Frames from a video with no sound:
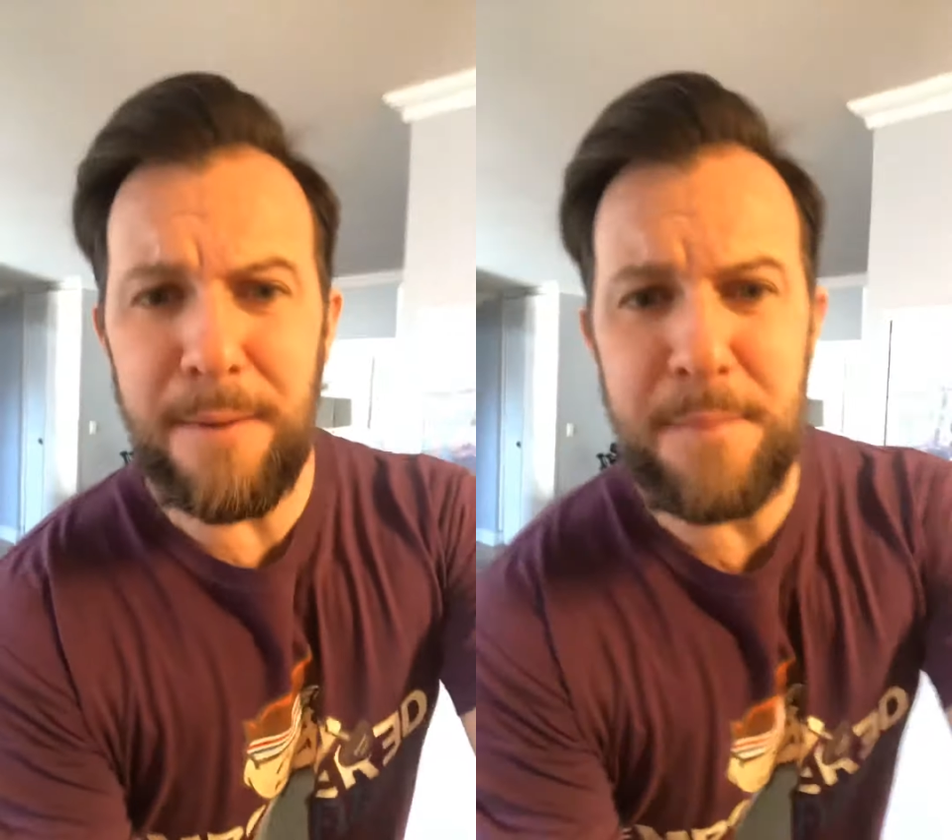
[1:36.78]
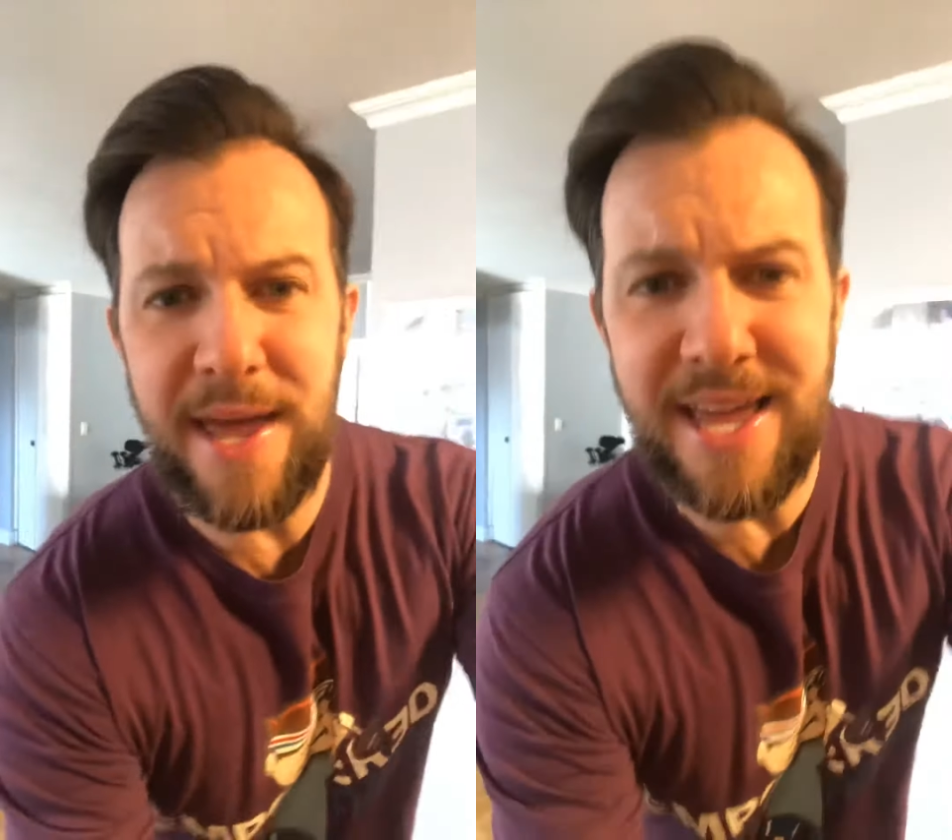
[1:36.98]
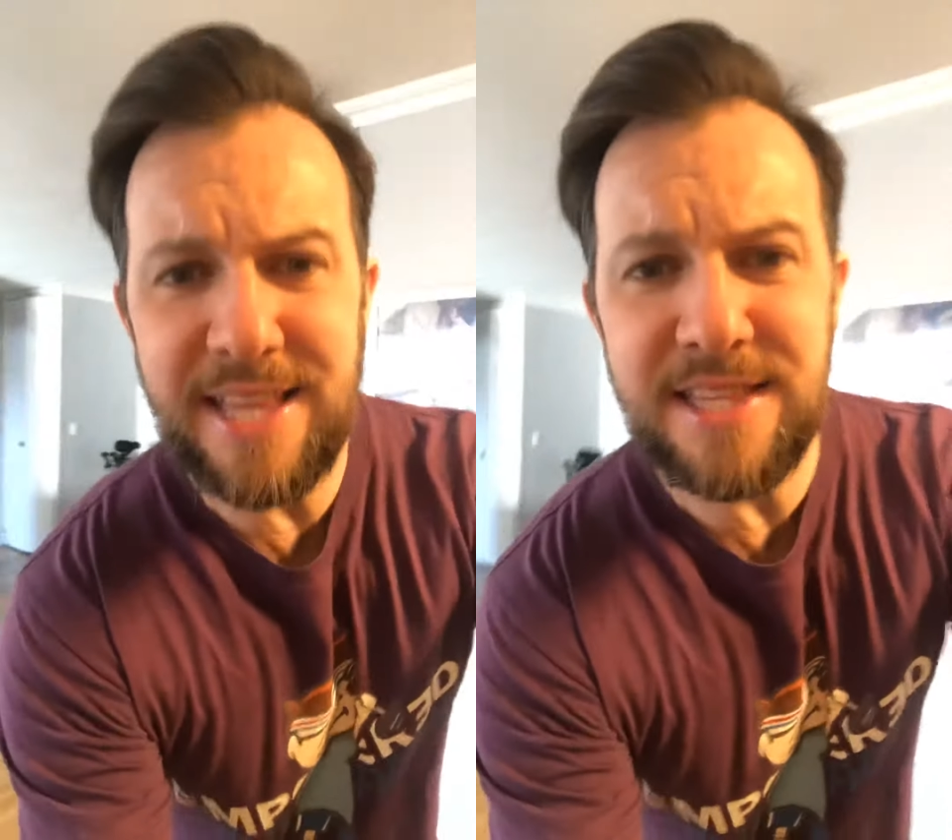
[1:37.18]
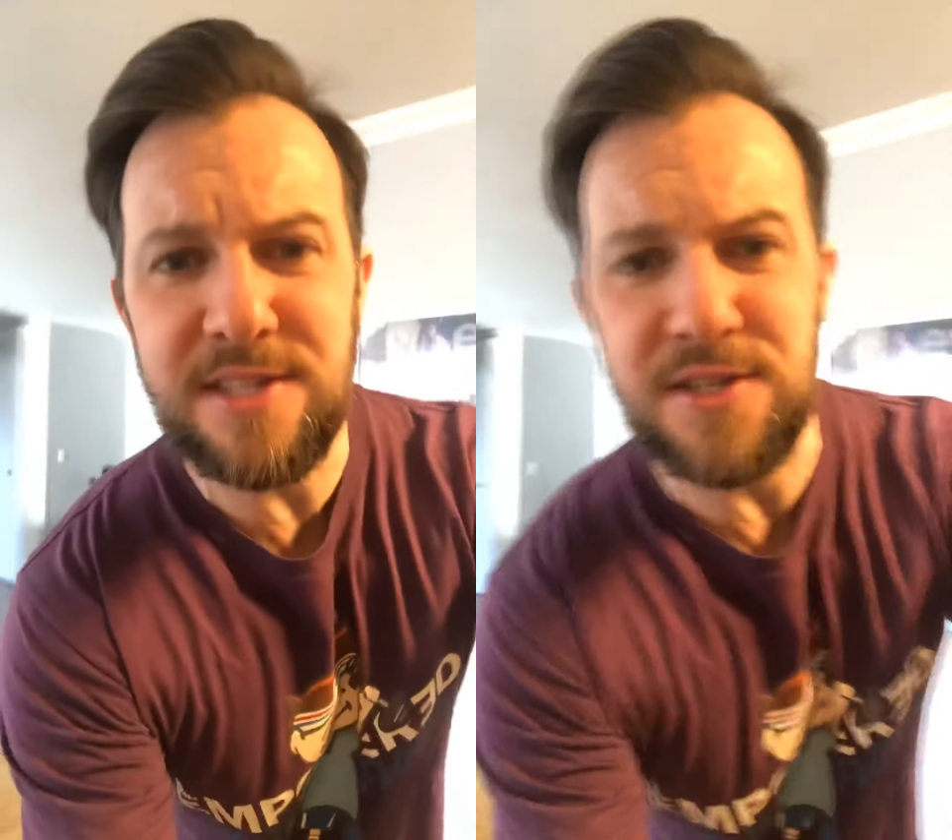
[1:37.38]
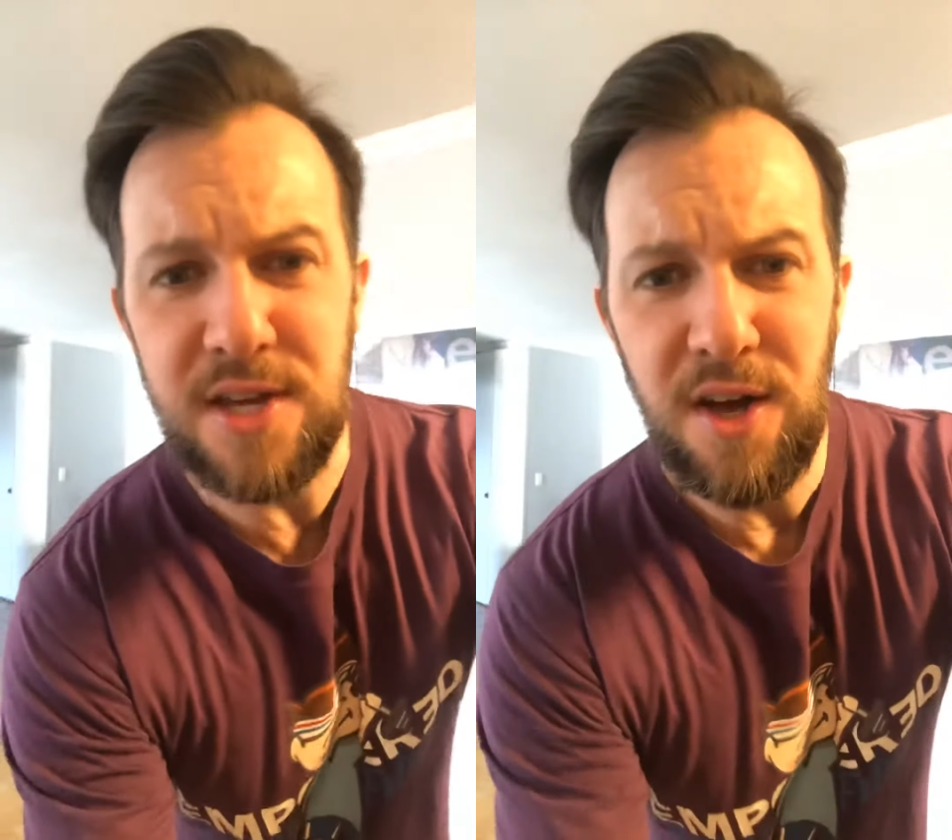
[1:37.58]

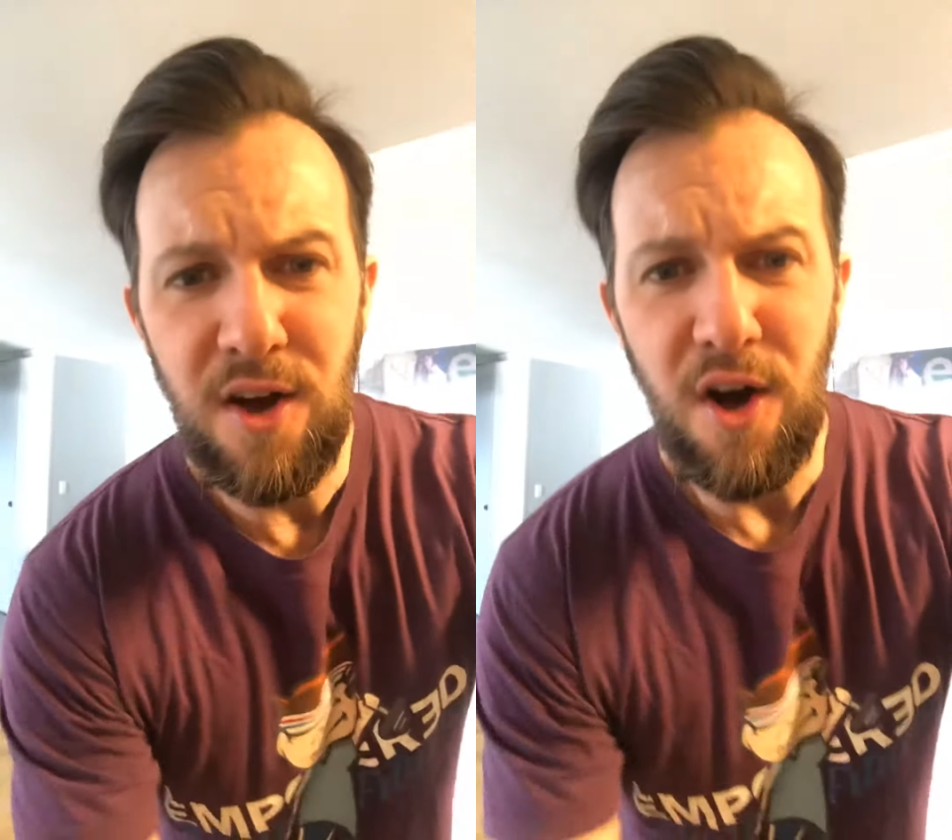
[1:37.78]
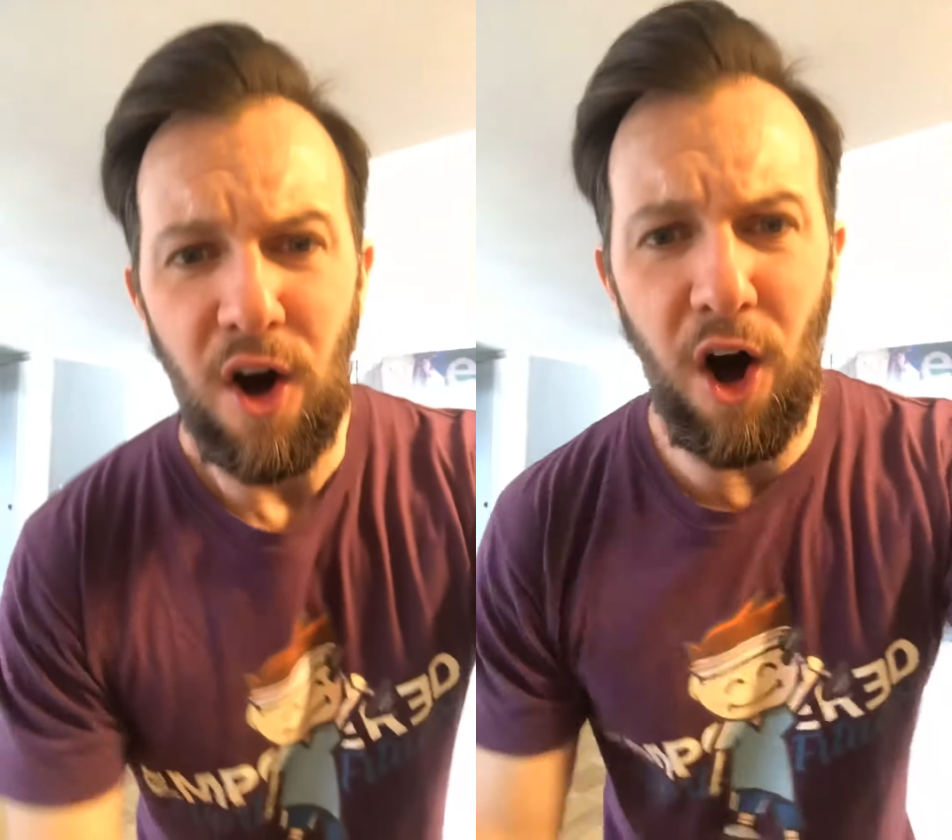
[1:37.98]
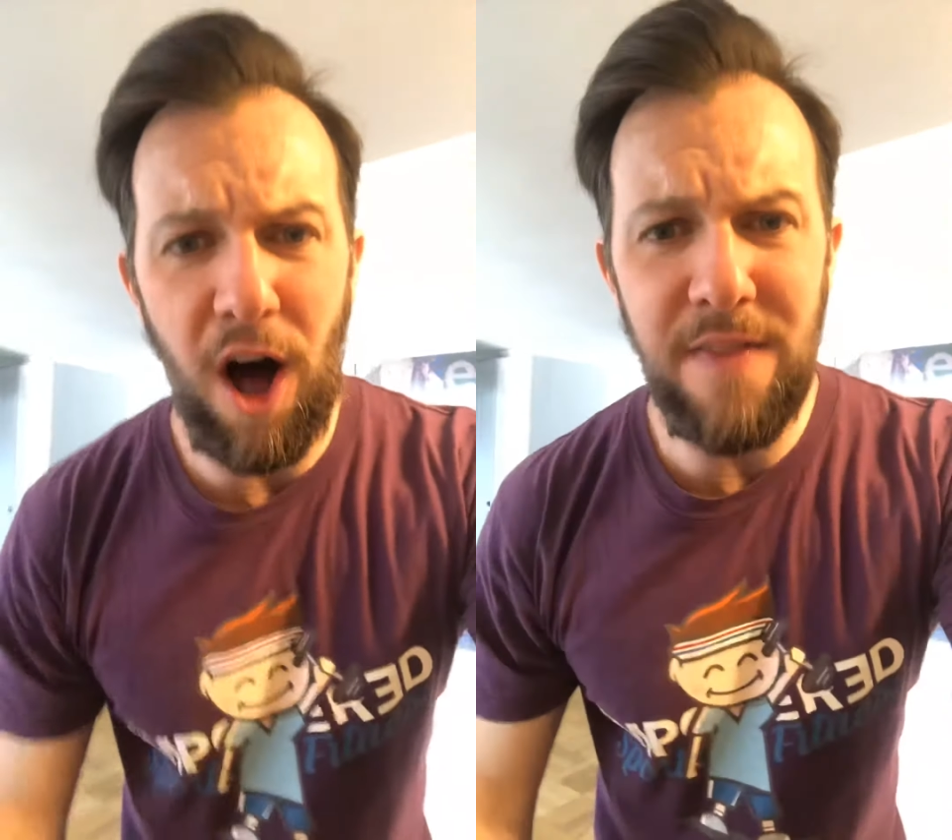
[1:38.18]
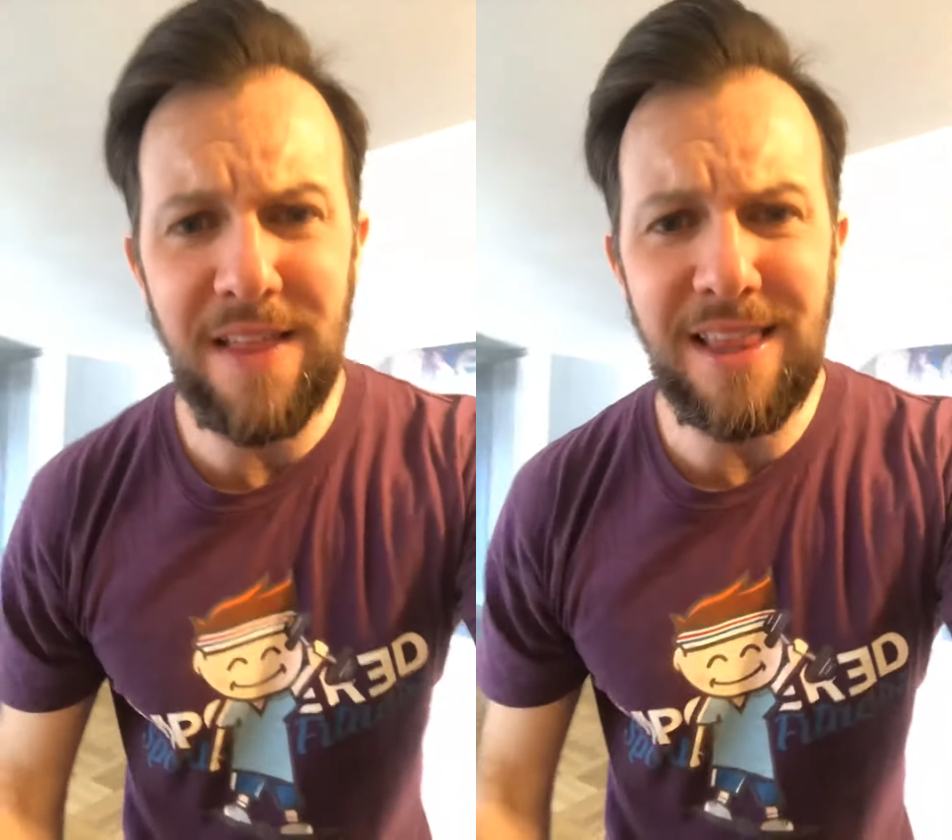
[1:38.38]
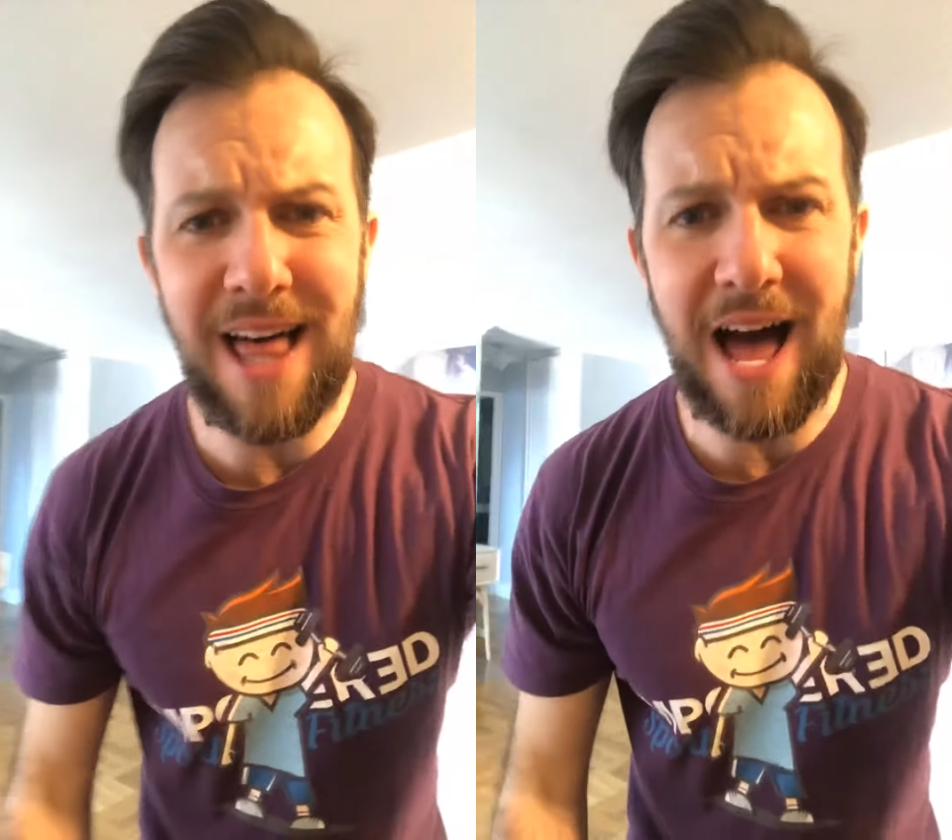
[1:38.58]
pins on
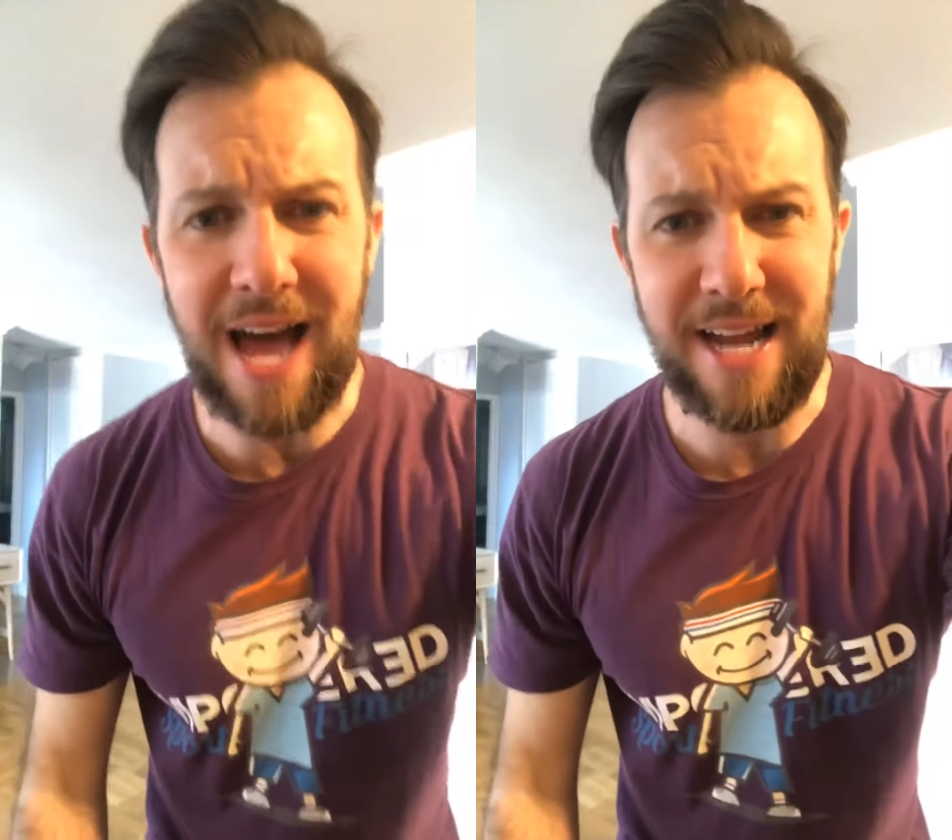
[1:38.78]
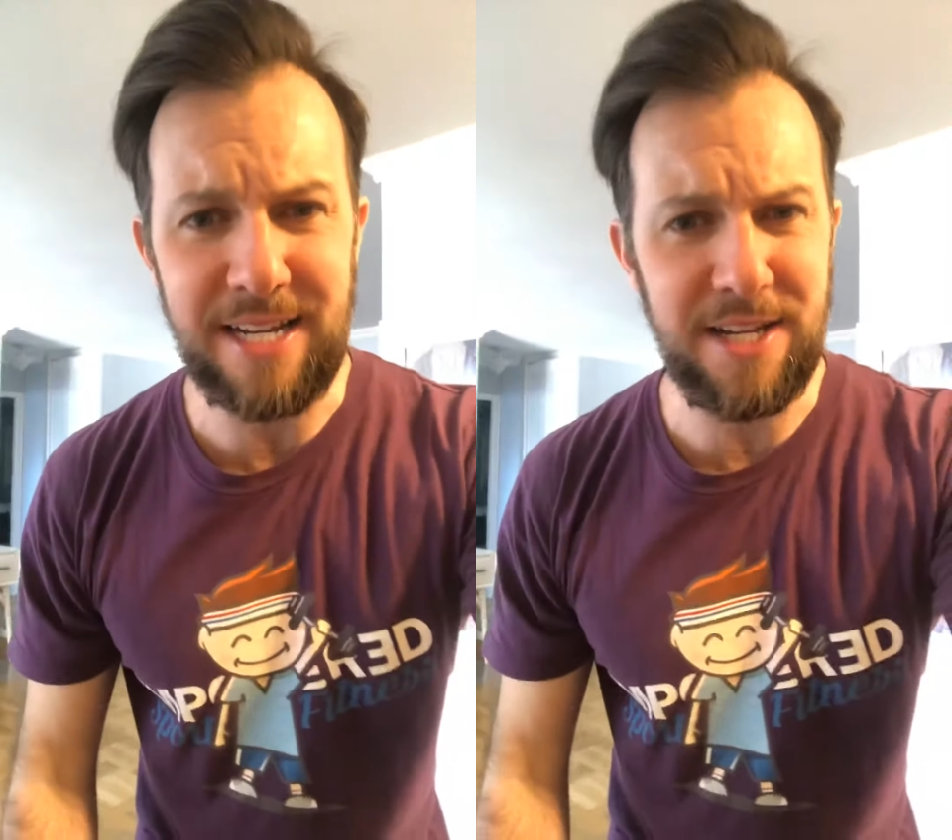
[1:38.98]
the line,